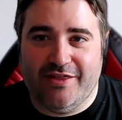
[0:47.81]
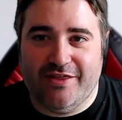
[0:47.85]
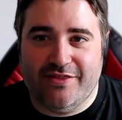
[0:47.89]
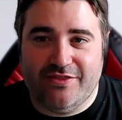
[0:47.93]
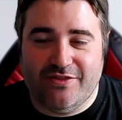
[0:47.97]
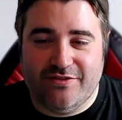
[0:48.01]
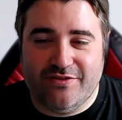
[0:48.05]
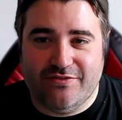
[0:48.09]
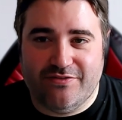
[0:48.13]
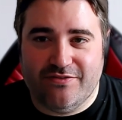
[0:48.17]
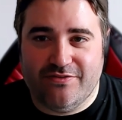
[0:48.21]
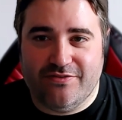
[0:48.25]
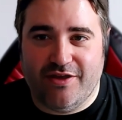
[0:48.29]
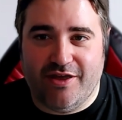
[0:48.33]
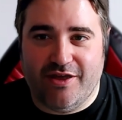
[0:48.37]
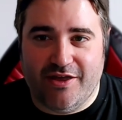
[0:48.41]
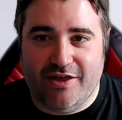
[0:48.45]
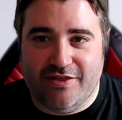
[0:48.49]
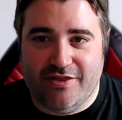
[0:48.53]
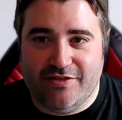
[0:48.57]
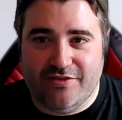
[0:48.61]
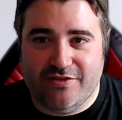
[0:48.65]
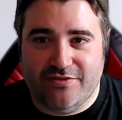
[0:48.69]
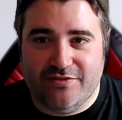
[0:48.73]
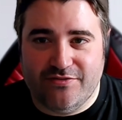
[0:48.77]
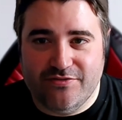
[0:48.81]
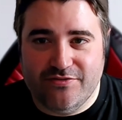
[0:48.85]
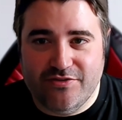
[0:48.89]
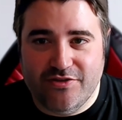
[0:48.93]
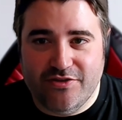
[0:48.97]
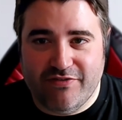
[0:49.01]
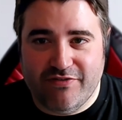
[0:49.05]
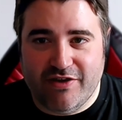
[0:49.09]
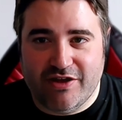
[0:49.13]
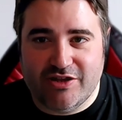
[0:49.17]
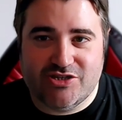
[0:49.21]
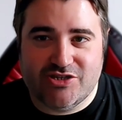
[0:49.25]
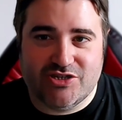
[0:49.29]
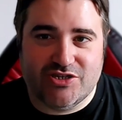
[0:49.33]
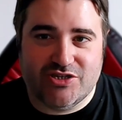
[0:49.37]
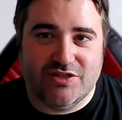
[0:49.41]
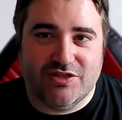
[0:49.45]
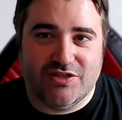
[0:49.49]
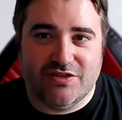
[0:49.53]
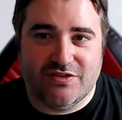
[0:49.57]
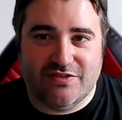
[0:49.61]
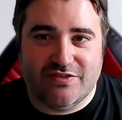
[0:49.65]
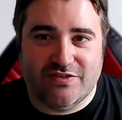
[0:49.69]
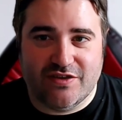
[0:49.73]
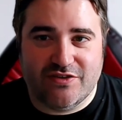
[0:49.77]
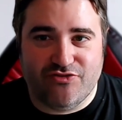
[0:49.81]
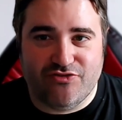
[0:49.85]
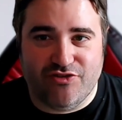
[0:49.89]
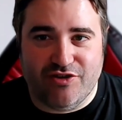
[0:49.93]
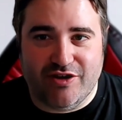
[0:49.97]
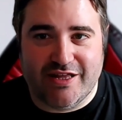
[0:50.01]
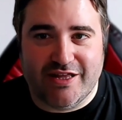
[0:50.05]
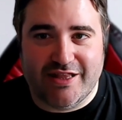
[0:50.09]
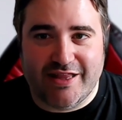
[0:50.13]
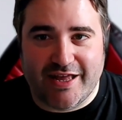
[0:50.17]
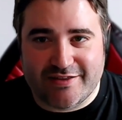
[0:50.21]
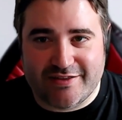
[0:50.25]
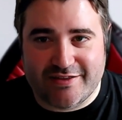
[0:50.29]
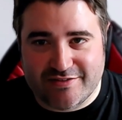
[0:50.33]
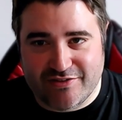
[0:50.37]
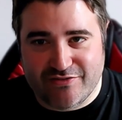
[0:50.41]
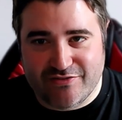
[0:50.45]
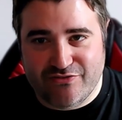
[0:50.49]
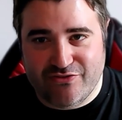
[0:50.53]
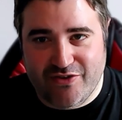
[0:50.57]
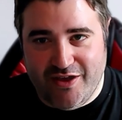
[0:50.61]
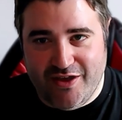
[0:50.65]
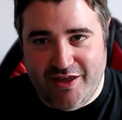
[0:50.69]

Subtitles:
This new venture, the Six String Collective,